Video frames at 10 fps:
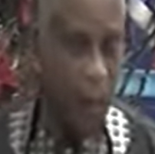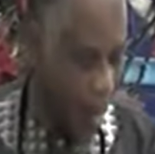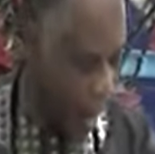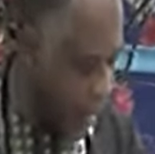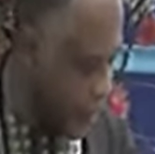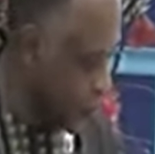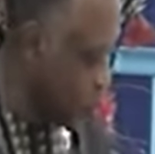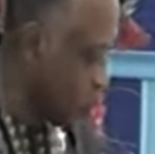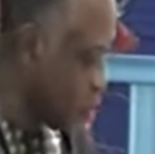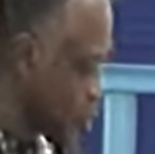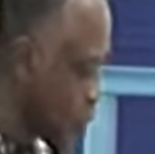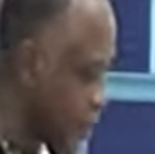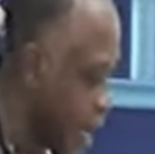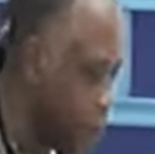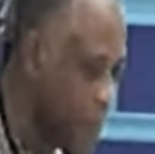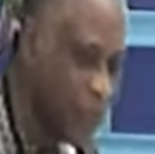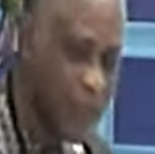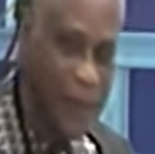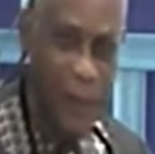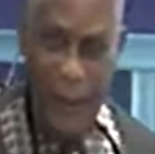And it was during that
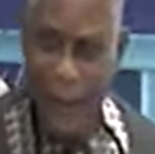meeting